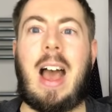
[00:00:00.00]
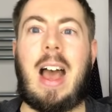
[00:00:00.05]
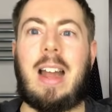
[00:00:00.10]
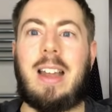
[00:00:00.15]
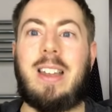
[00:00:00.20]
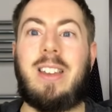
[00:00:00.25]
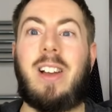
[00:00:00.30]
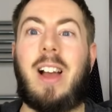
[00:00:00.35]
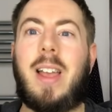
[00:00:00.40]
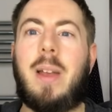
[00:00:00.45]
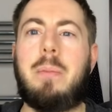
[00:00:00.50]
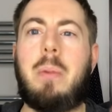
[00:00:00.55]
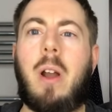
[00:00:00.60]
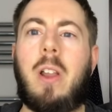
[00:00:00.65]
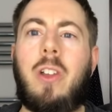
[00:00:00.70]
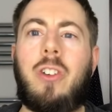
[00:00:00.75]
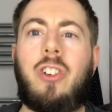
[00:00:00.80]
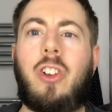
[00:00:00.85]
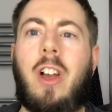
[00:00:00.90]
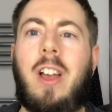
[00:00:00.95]
And I
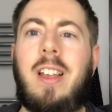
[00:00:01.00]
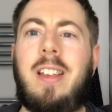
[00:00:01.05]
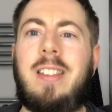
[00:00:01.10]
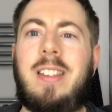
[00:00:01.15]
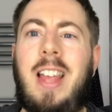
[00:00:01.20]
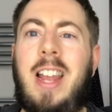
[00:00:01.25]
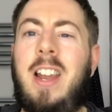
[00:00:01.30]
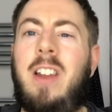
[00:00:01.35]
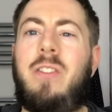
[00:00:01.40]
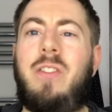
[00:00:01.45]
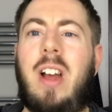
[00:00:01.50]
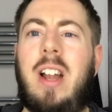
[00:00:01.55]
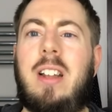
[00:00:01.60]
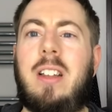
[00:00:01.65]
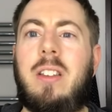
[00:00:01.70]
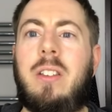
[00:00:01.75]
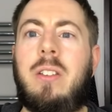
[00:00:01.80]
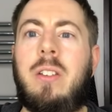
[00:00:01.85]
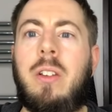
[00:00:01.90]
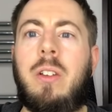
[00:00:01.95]
apologise in
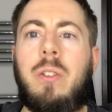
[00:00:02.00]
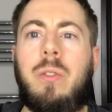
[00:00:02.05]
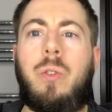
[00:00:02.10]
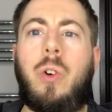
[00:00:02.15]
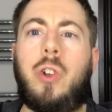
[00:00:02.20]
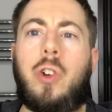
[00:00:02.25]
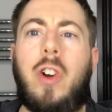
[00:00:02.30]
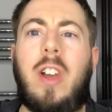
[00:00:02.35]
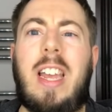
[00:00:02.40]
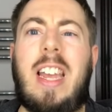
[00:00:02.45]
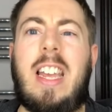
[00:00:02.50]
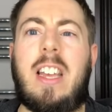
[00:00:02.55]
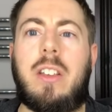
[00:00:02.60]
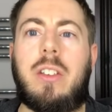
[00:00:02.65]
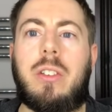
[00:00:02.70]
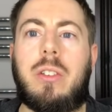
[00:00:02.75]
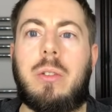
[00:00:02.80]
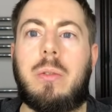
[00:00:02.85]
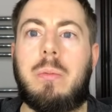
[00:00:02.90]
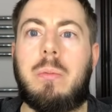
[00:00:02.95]
advance for your
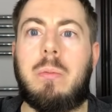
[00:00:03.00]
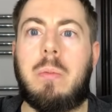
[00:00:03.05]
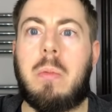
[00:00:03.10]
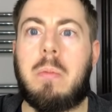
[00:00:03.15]
ears.